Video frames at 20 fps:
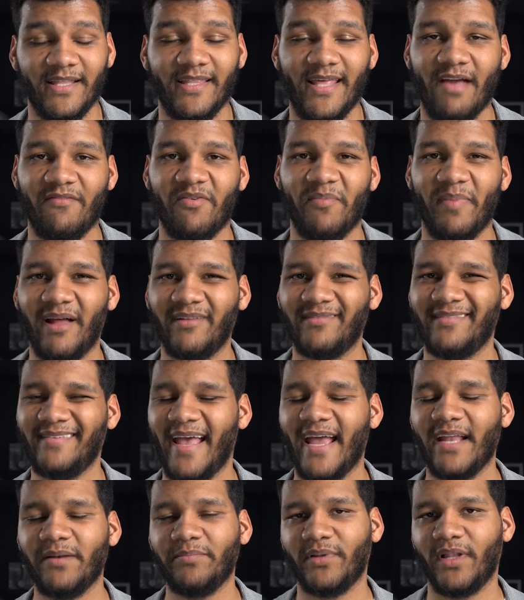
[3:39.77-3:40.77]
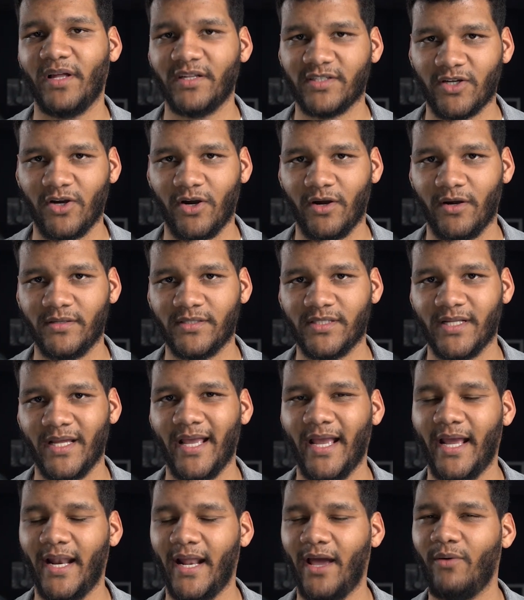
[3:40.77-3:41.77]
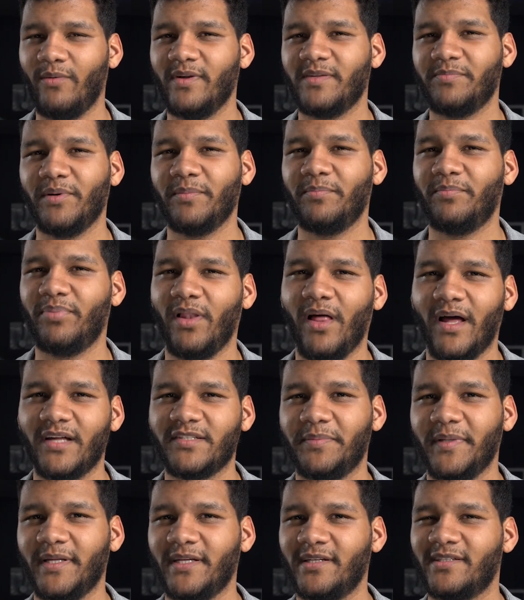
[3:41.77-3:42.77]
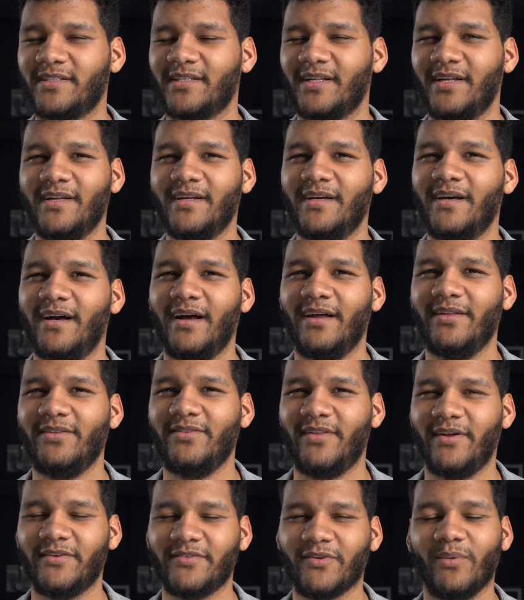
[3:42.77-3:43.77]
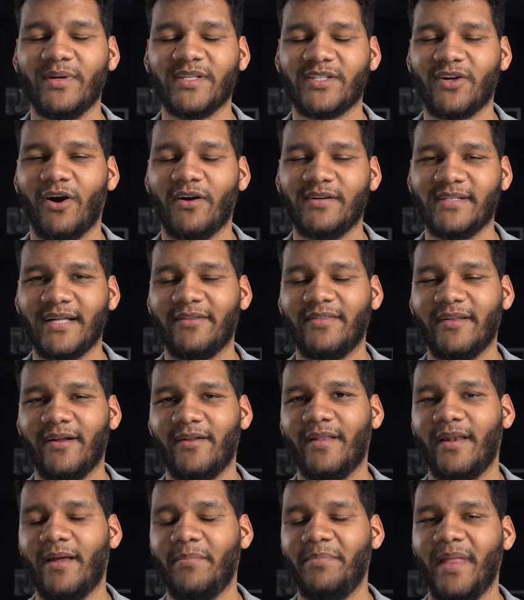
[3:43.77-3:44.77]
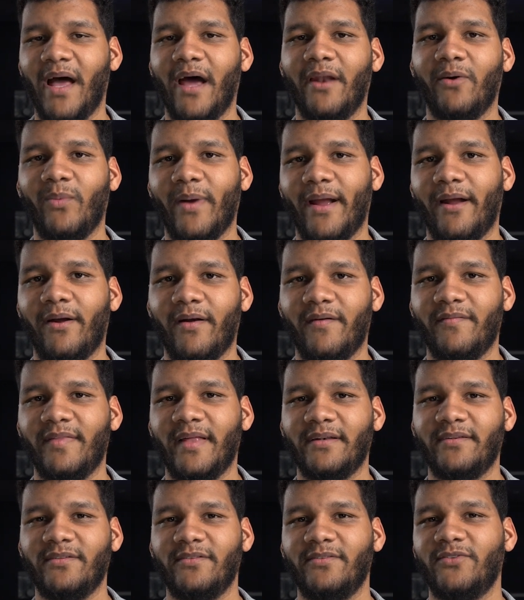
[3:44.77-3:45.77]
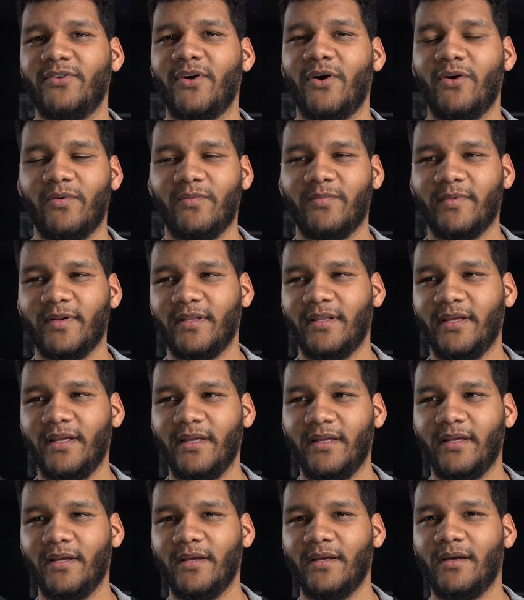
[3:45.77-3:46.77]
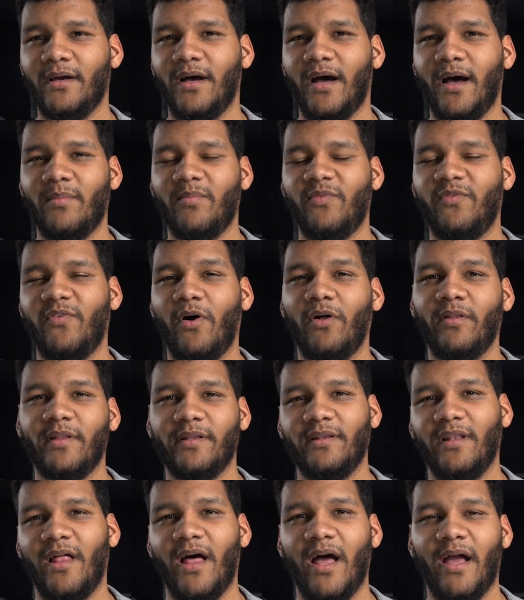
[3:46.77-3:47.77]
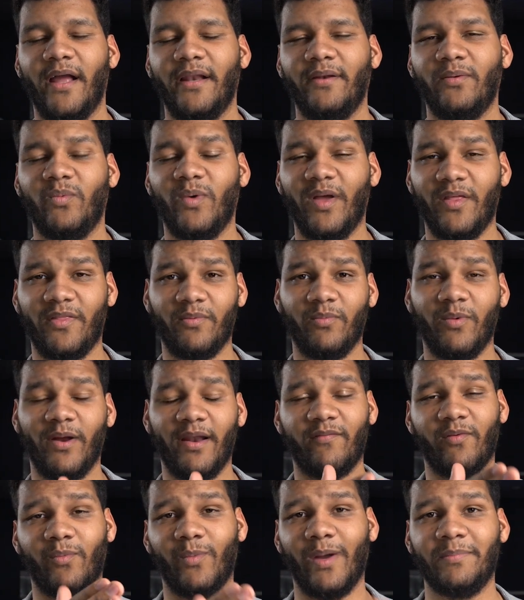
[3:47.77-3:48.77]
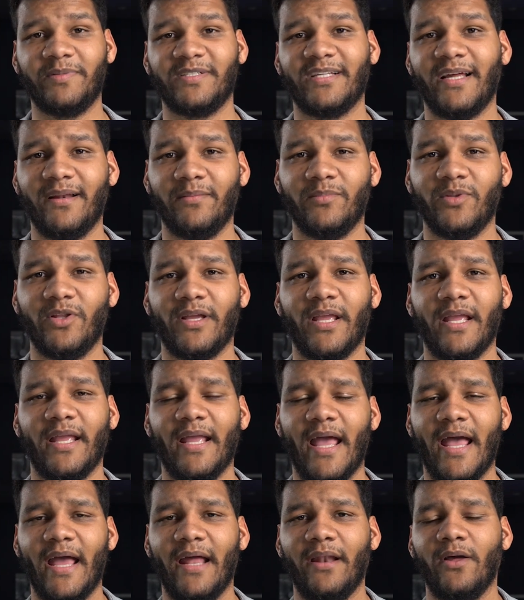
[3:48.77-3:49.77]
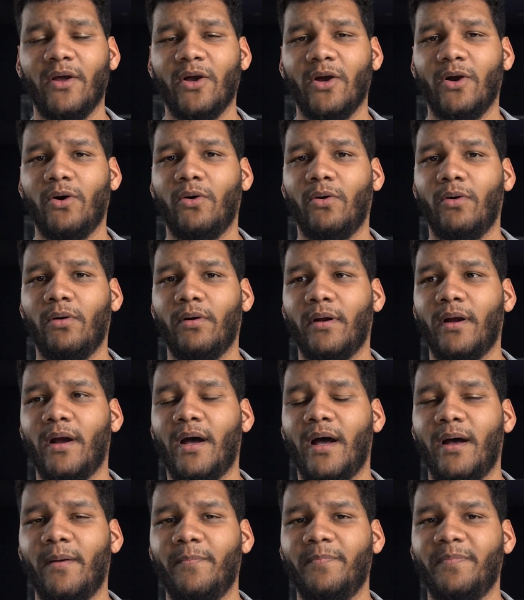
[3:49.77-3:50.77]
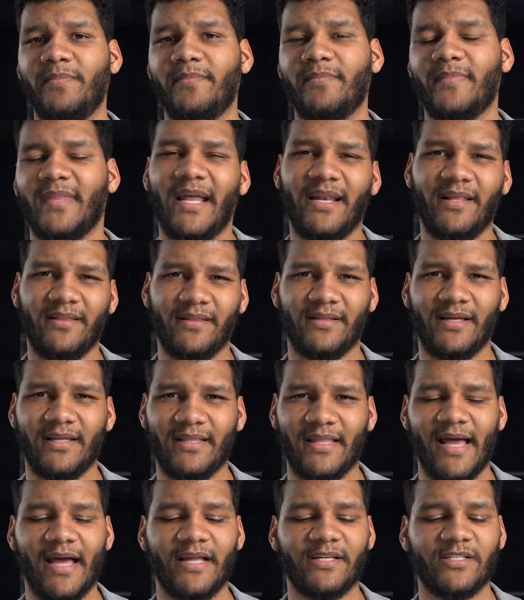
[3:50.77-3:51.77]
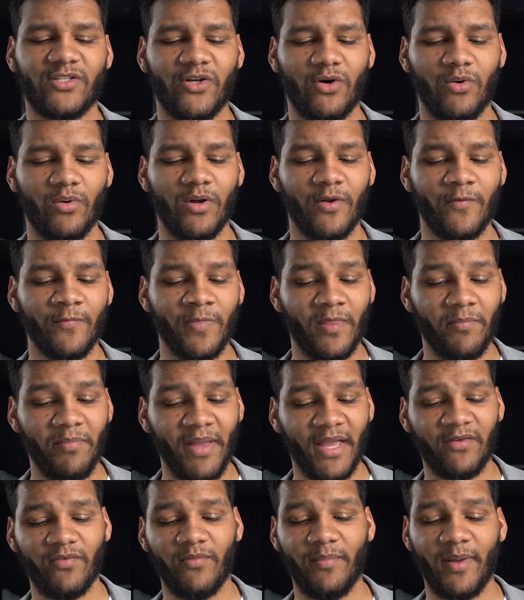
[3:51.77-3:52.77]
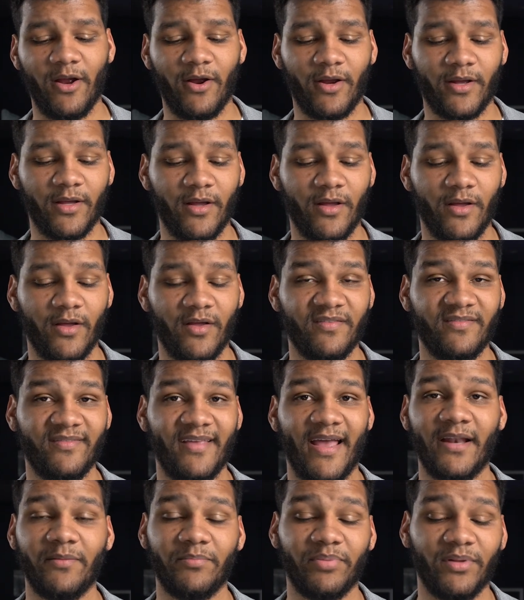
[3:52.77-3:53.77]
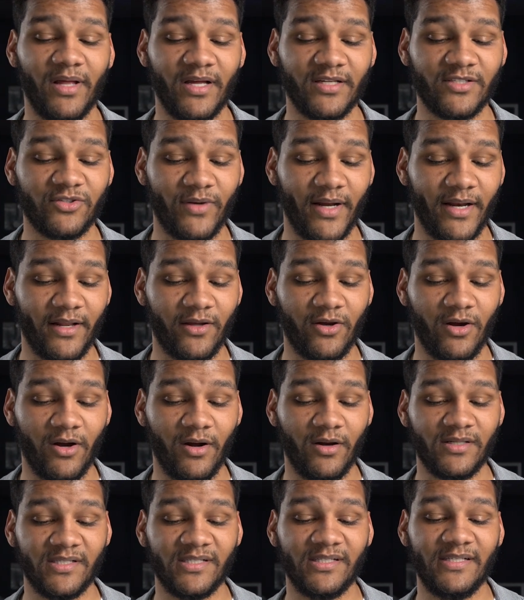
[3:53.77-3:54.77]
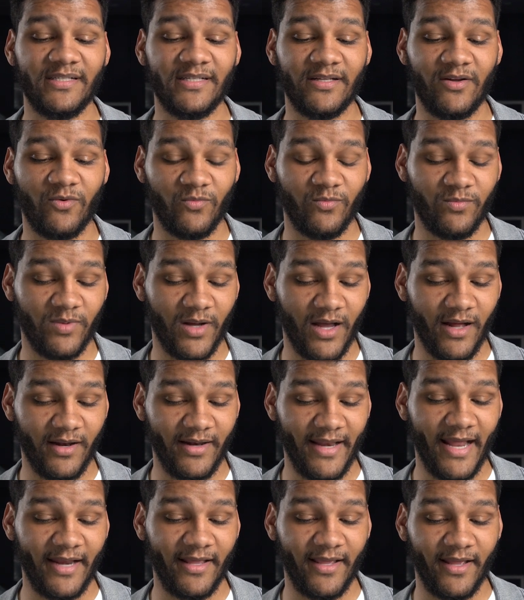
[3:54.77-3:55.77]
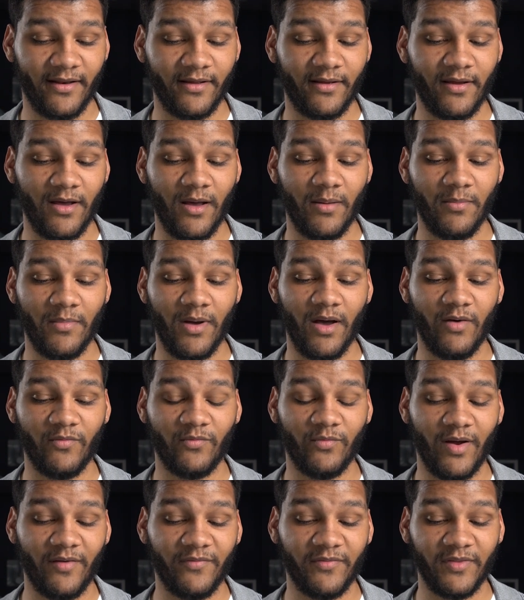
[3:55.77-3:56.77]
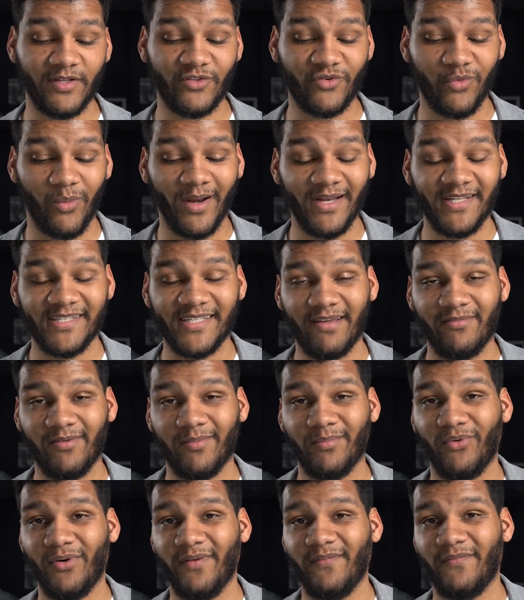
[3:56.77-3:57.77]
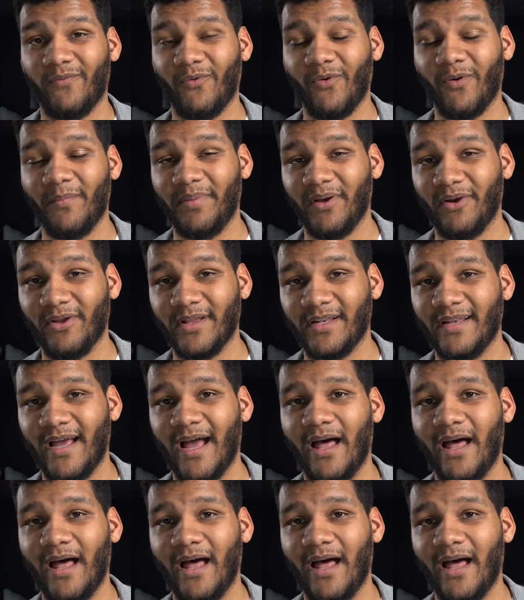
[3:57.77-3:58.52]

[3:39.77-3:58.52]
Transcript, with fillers: They have about 10 plus cards. And I always put plus because there's always cards out there that I'm not aware of that don't really um, fall in line with whatever website I'm looking at or um, anything like that. So Bank of America, 10 plus credit cards, uh, net income of roughly $27.4 billion.